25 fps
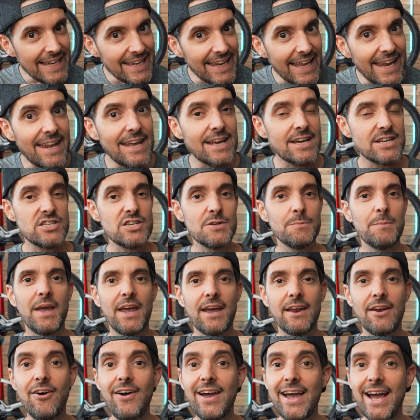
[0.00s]
linear to me,
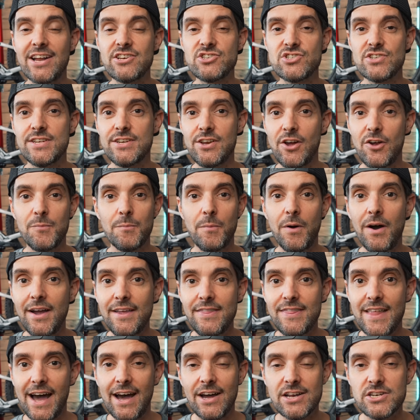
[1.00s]
and I actually don't
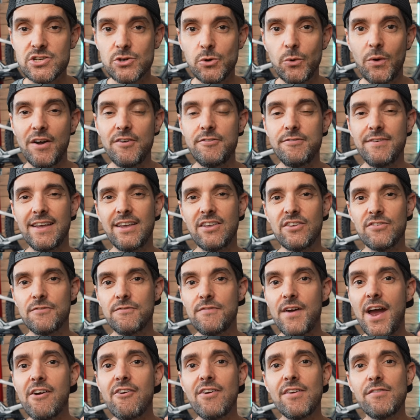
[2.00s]
mind that at all. I think it's
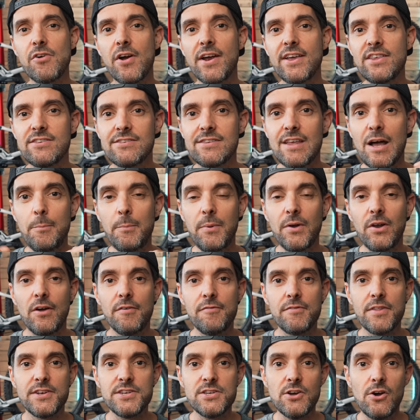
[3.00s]
very, very supple
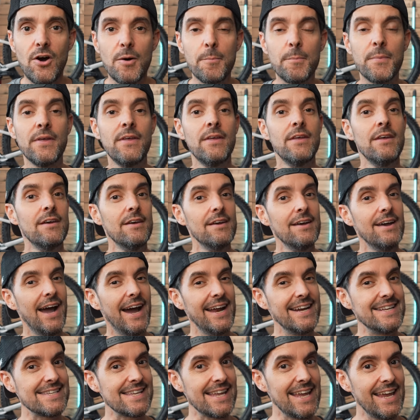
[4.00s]
off the top,
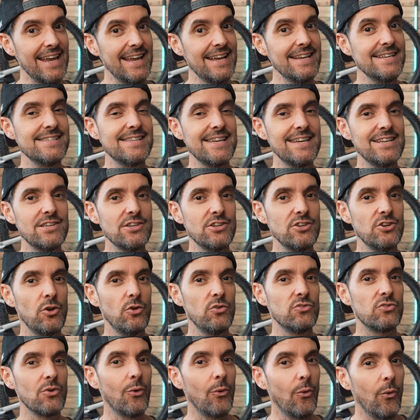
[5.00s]
and it's easy to
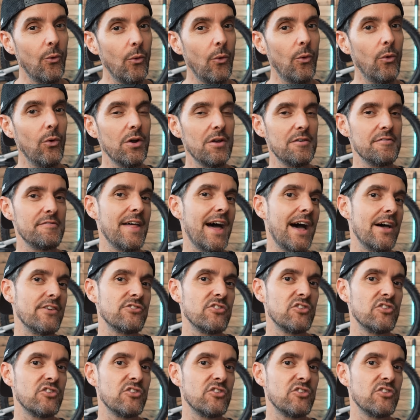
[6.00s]
use all of that